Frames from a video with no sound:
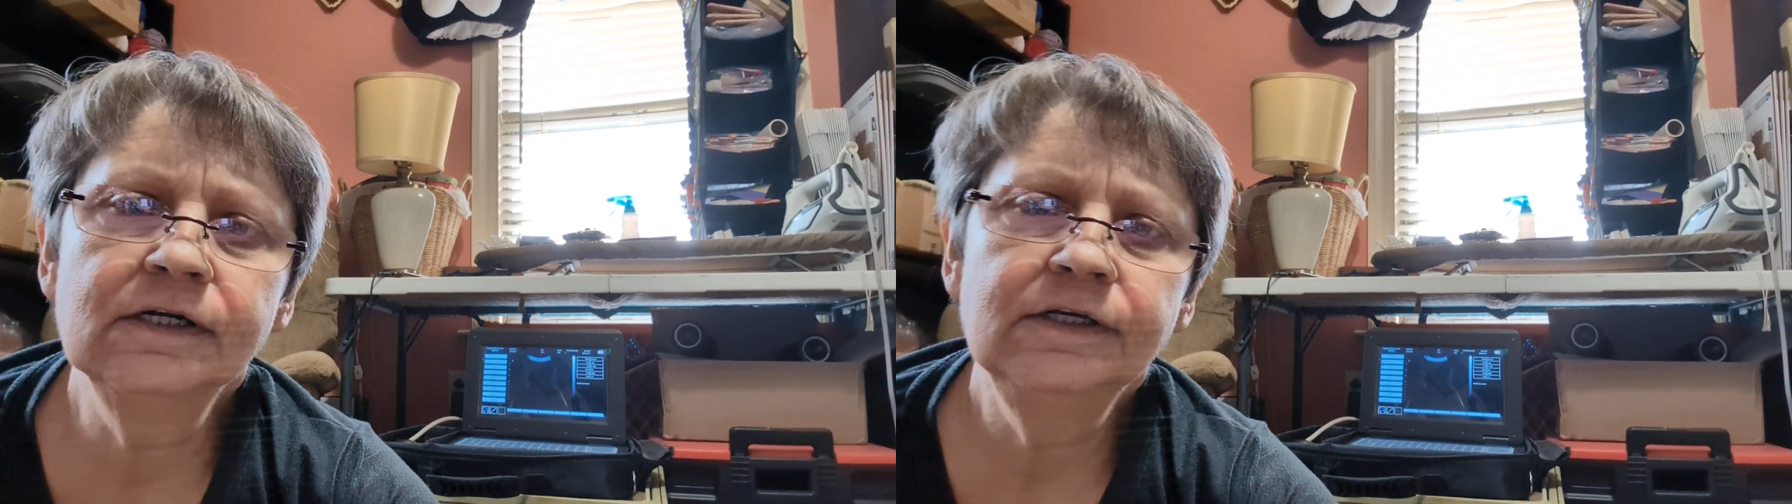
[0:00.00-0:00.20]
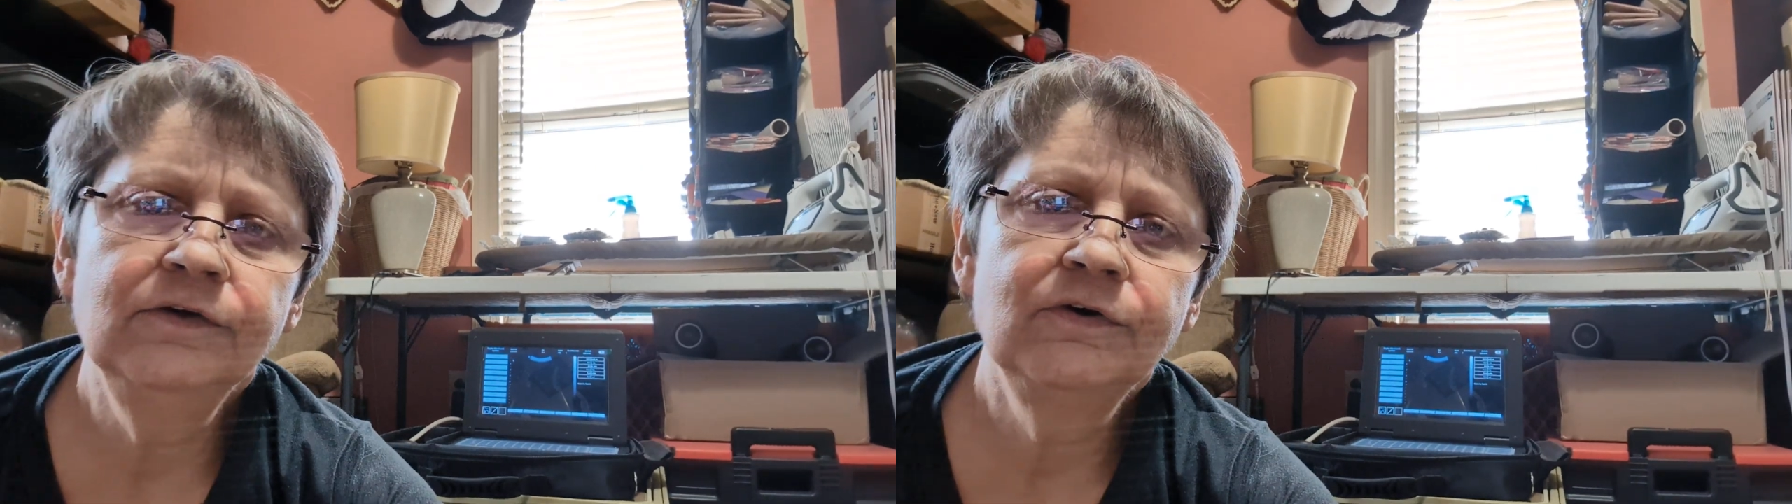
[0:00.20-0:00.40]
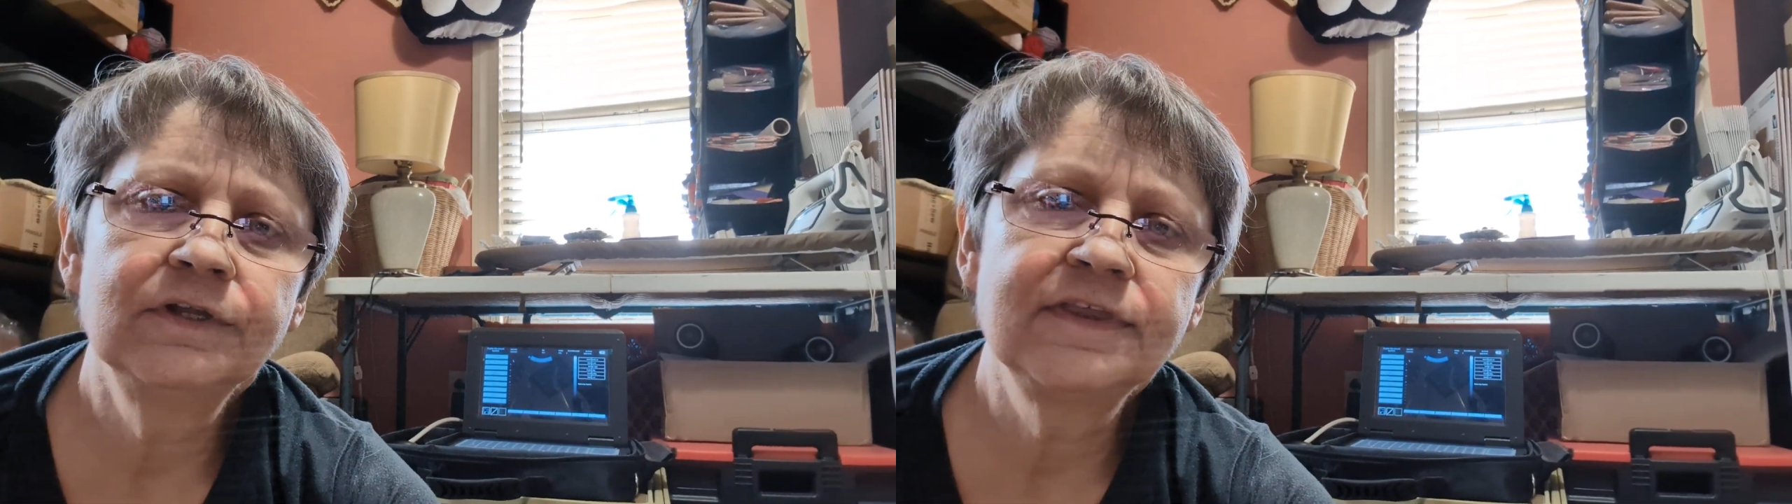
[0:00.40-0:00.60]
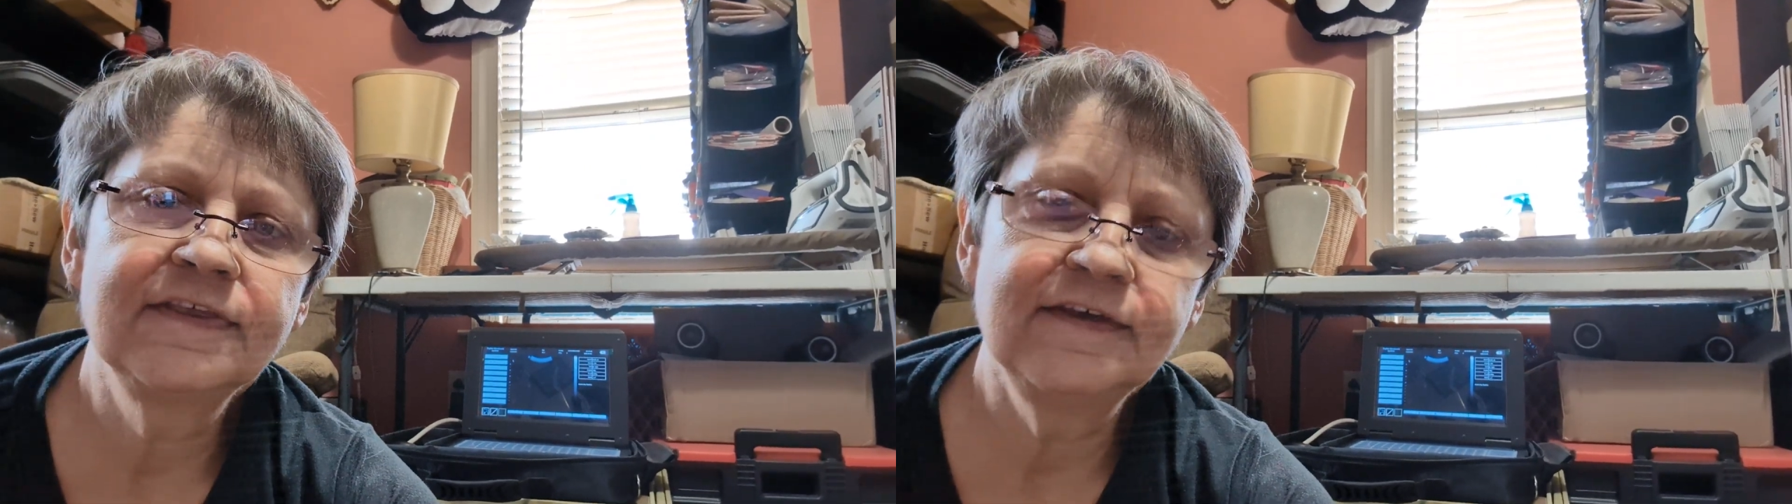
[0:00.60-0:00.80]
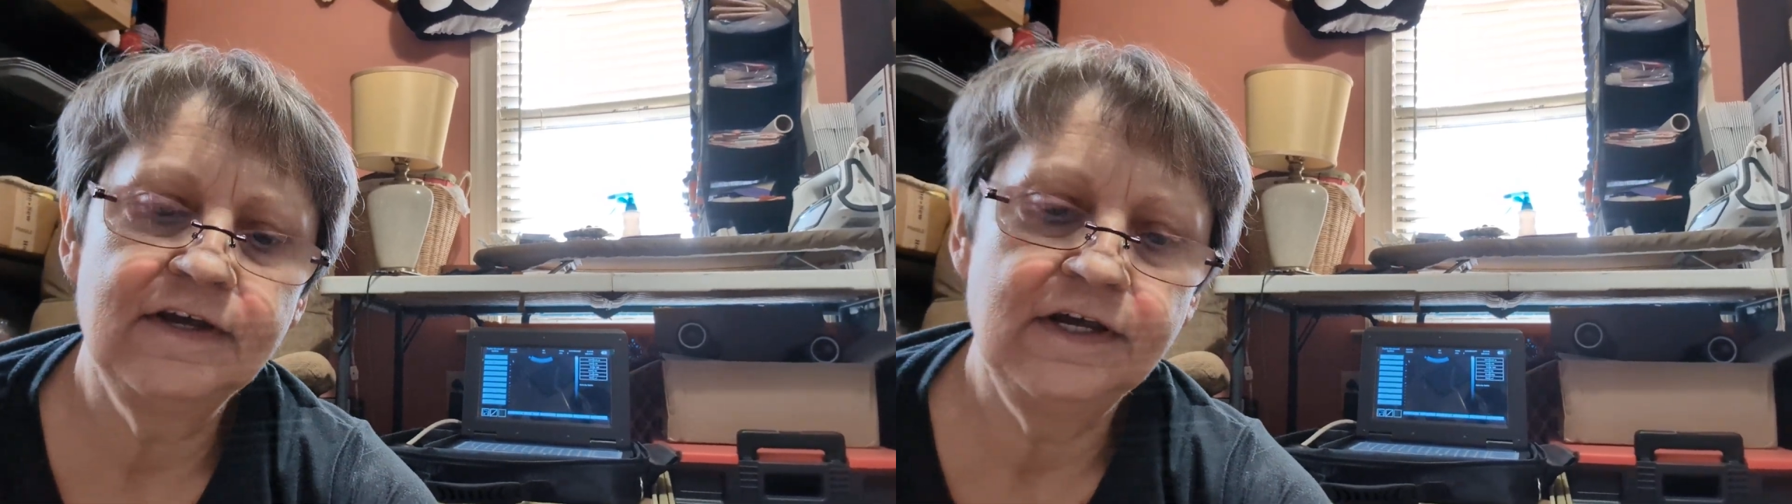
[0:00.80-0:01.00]
you could
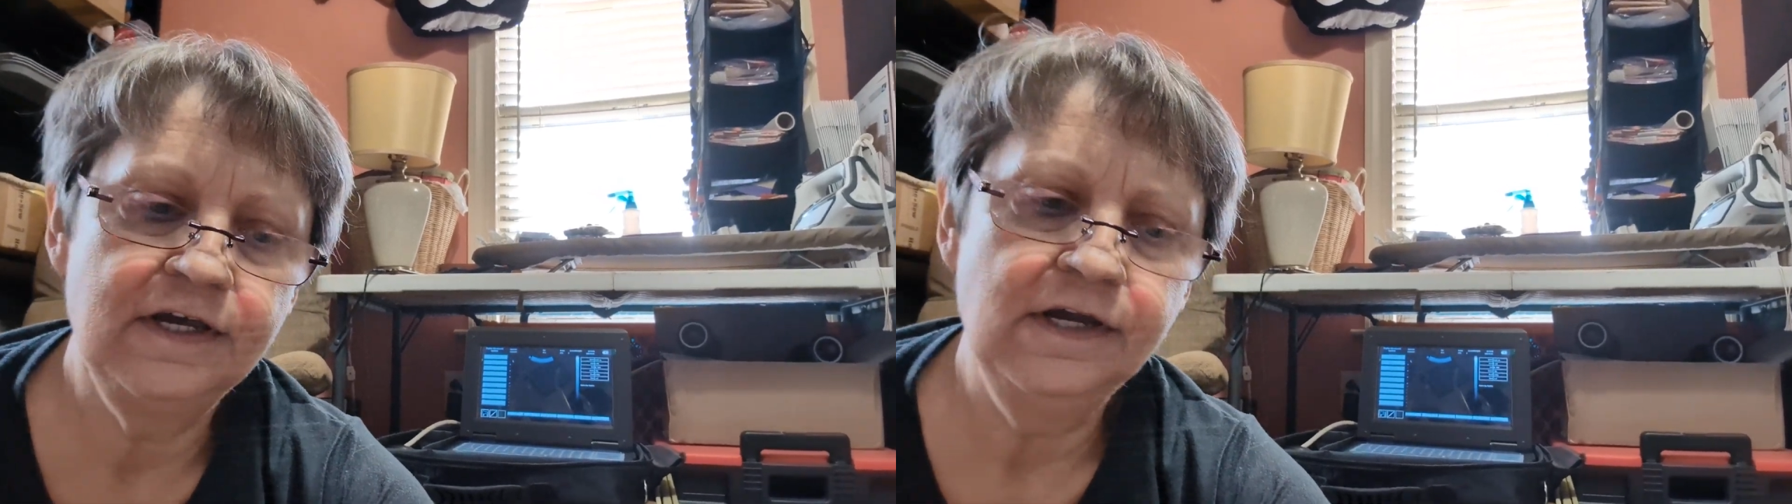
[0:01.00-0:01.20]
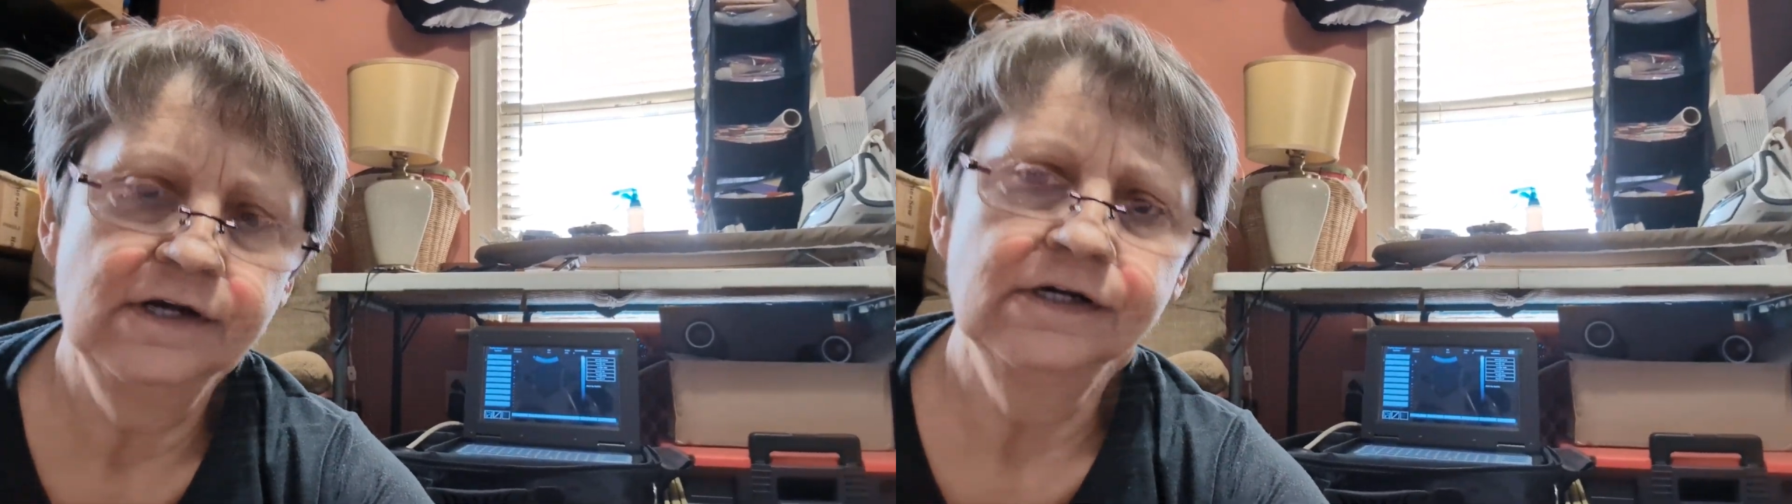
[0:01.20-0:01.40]
see,